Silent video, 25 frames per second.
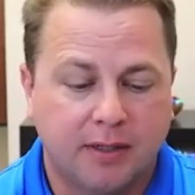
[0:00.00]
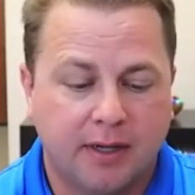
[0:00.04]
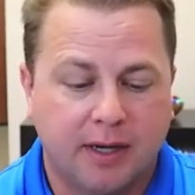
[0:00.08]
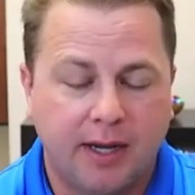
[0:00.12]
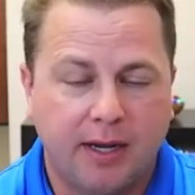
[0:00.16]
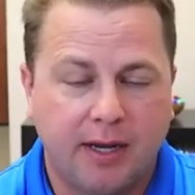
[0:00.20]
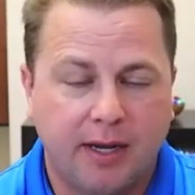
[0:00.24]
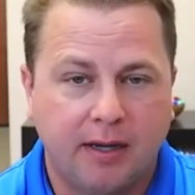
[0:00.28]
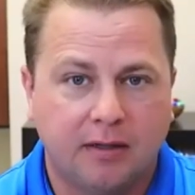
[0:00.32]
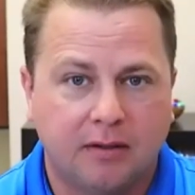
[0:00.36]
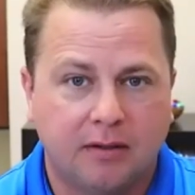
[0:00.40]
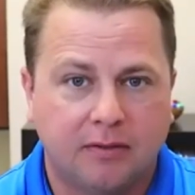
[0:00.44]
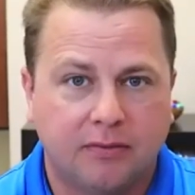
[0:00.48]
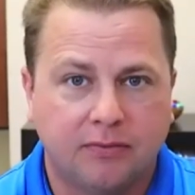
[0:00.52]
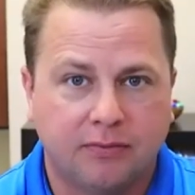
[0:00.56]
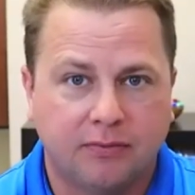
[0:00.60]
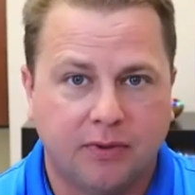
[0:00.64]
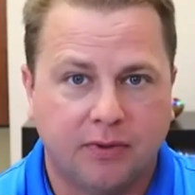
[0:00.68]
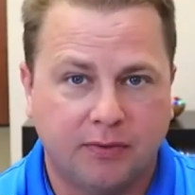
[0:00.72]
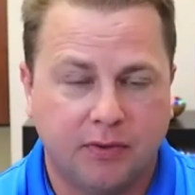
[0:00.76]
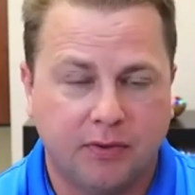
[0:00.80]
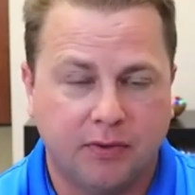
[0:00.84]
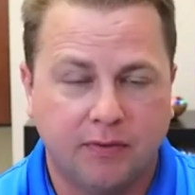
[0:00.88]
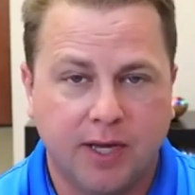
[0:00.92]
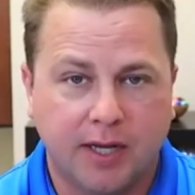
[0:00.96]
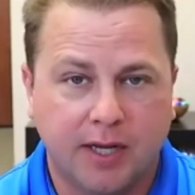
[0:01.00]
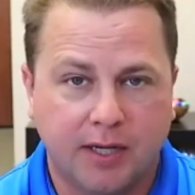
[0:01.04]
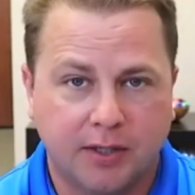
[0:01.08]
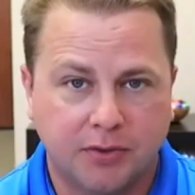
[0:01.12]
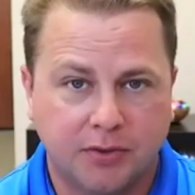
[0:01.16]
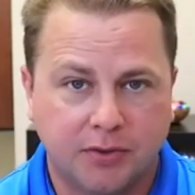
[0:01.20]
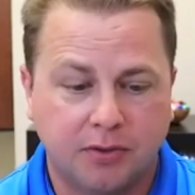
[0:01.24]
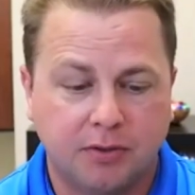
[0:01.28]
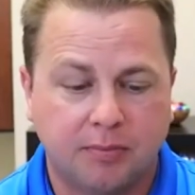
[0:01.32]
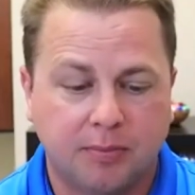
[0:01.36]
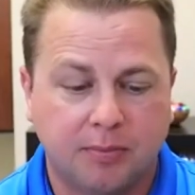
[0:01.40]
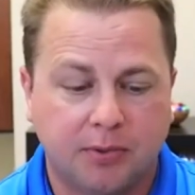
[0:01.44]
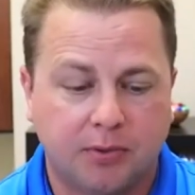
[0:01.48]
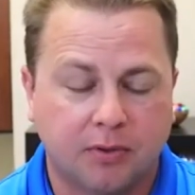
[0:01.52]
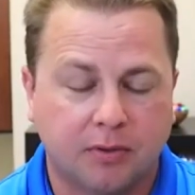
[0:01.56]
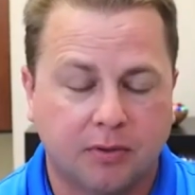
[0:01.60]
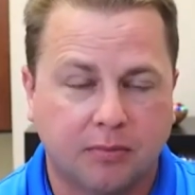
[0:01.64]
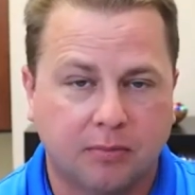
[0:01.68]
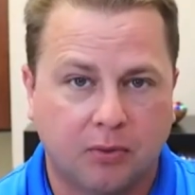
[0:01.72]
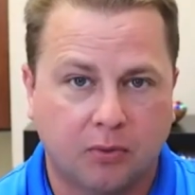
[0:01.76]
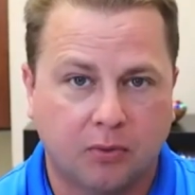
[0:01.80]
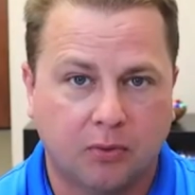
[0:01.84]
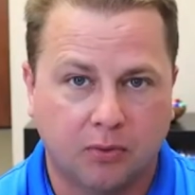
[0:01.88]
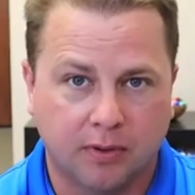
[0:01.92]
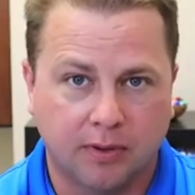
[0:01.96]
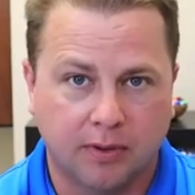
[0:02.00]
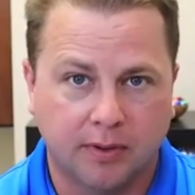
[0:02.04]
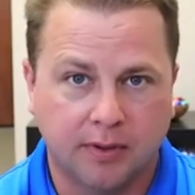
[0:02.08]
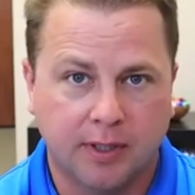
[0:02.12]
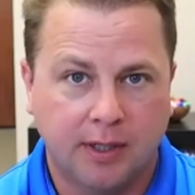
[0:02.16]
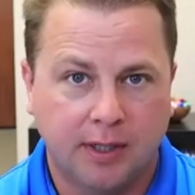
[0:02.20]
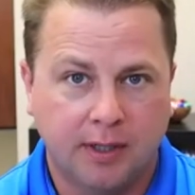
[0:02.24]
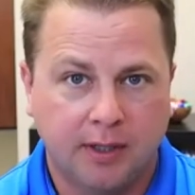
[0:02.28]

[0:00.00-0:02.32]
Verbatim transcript: hey, if you've got a tune-up on the board,